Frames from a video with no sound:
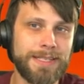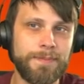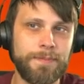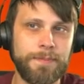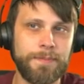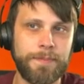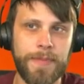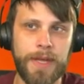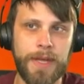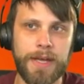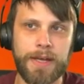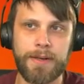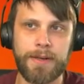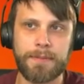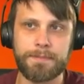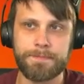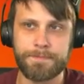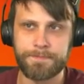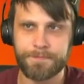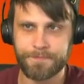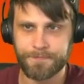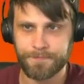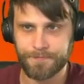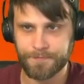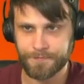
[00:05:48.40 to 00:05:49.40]
Um,
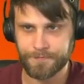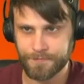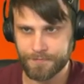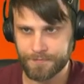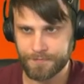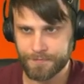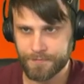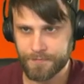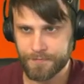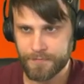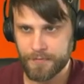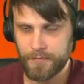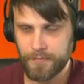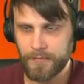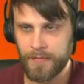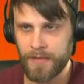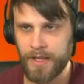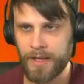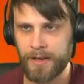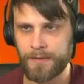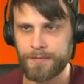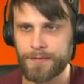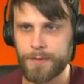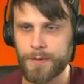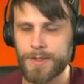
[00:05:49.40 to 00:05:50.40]

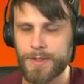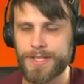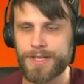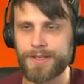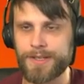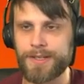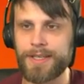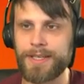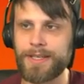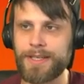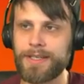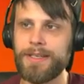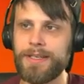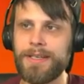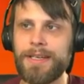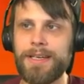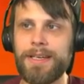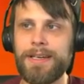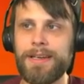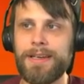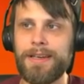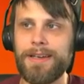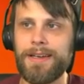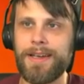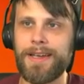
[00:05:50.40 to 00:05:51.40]
unfortunately,
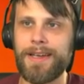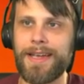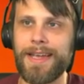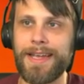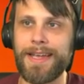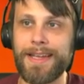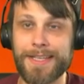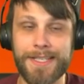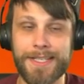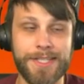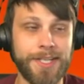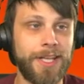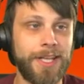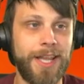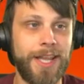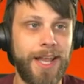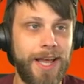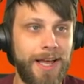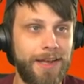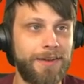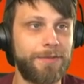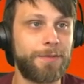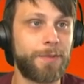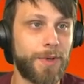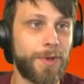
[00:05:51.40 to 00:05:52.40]
it is a lot
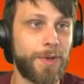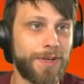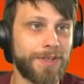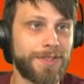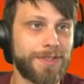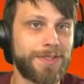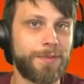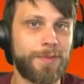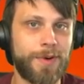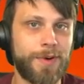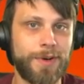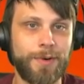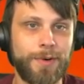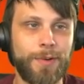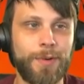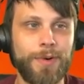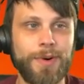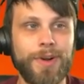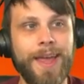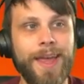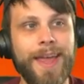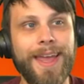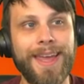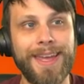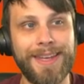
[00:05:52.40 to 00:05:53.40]
of work to record
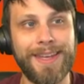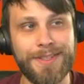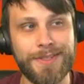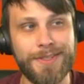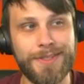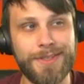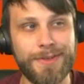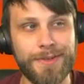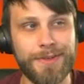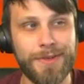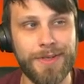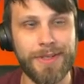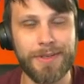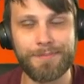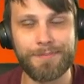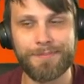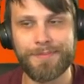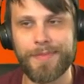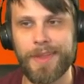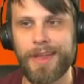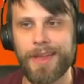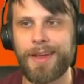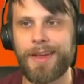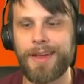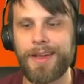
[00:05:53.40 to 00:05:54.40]
and stream.
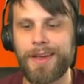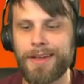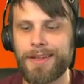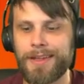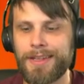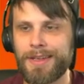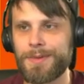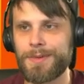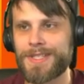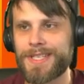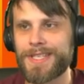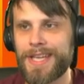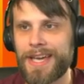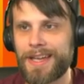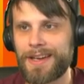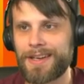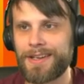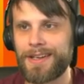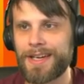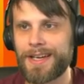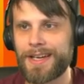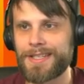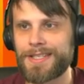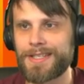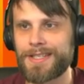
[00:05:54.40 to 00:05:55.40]
Uh, it was kind of
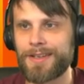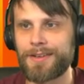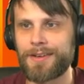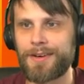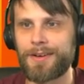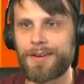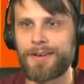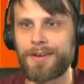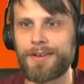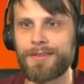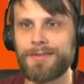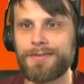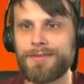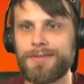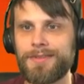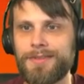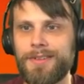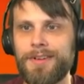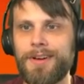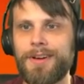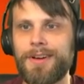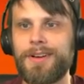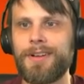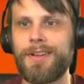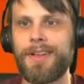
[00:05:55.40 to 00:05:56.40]
nice on our
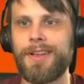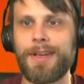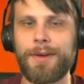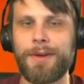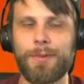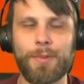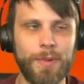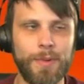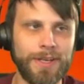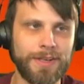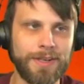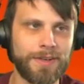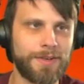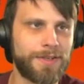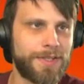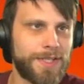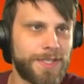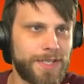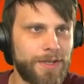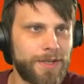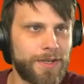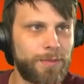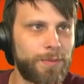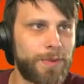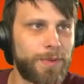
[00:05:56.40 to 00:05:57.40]
our like week or
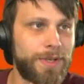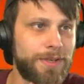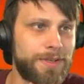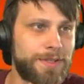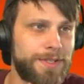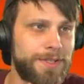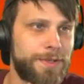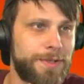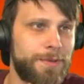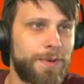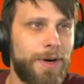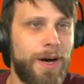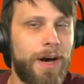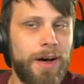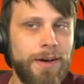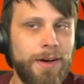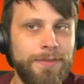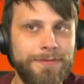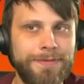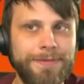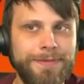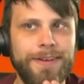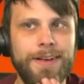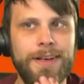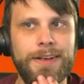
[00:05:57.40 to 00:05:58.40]
so, week or two
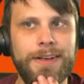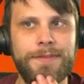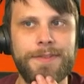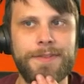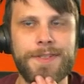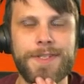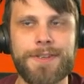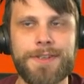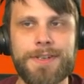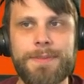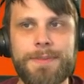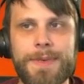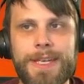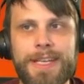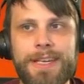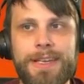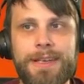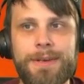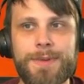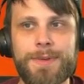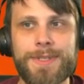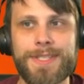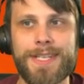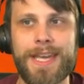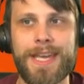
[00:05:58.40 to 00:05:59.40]
off of streaming. It
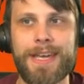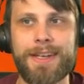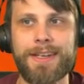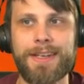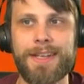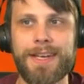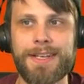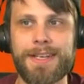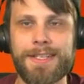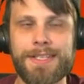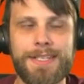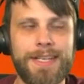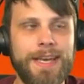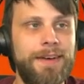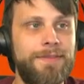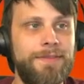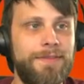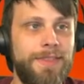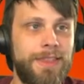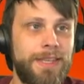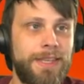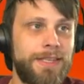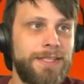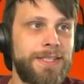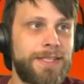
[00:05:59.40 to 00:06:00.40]
was kind of nice to have
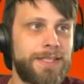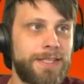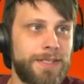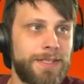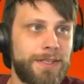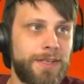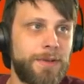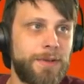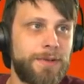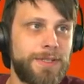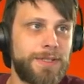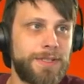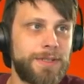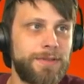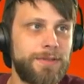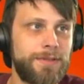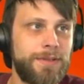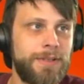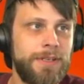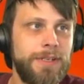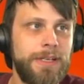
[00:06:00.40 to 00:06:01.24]
this to go to.